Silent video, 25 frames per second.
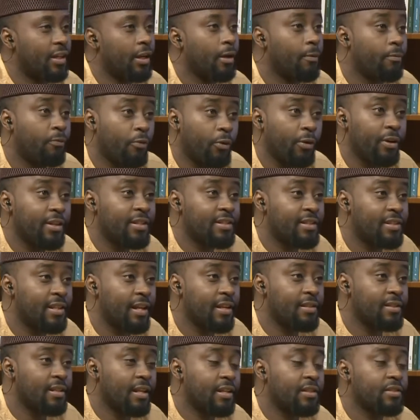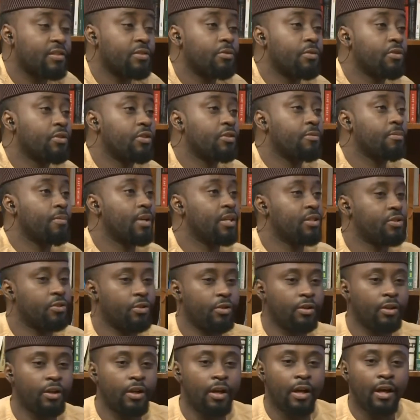help, for instance, like the situation you
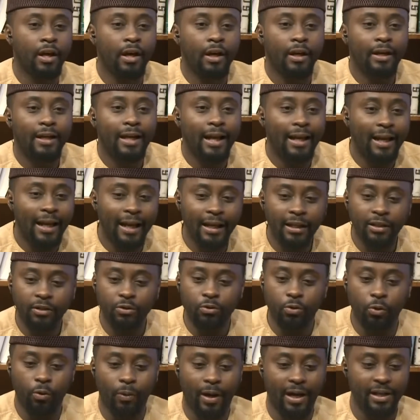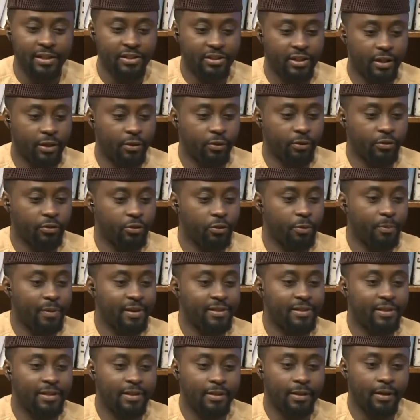mentioned, can I go and check on the
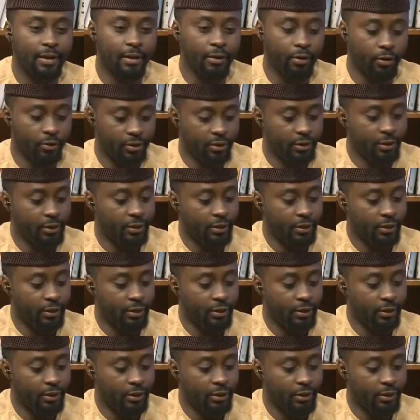domestic uh, on the